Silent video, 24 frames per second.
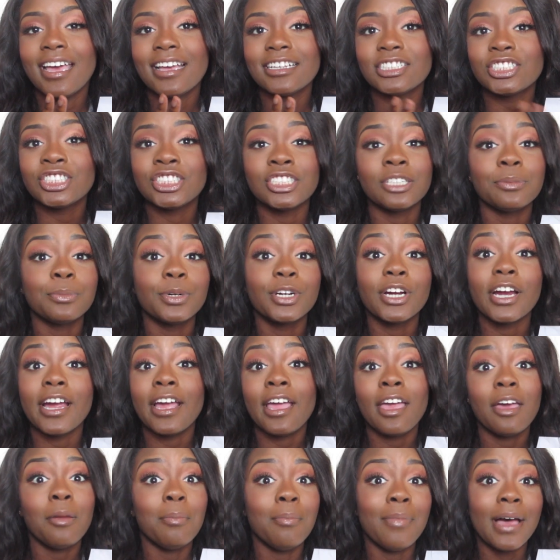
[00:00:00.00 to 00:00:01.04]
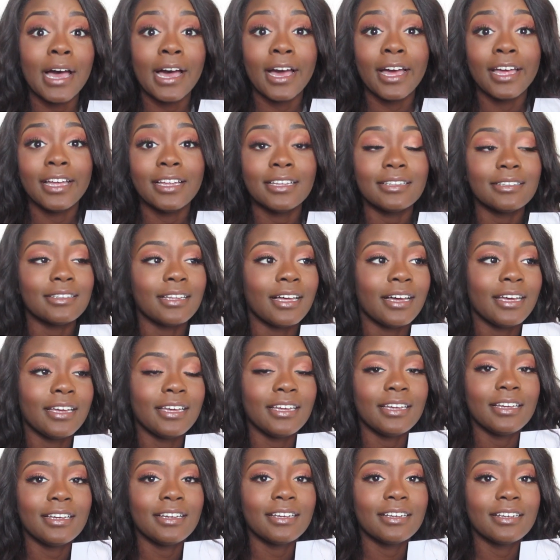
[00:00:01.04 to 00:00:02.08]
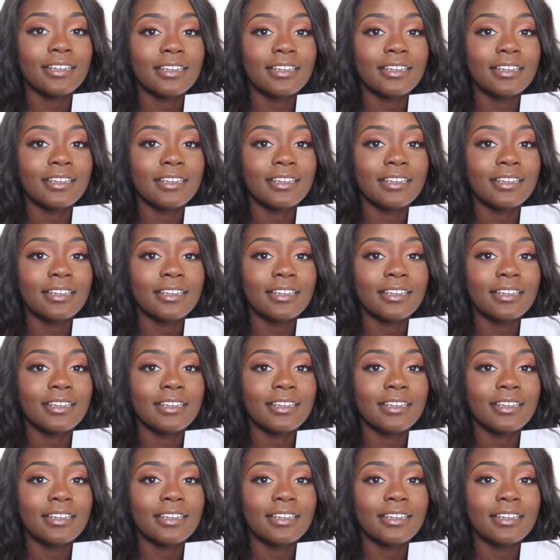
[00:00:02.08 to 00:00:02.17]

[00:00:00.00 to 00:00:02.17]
shimmer and matte. Like,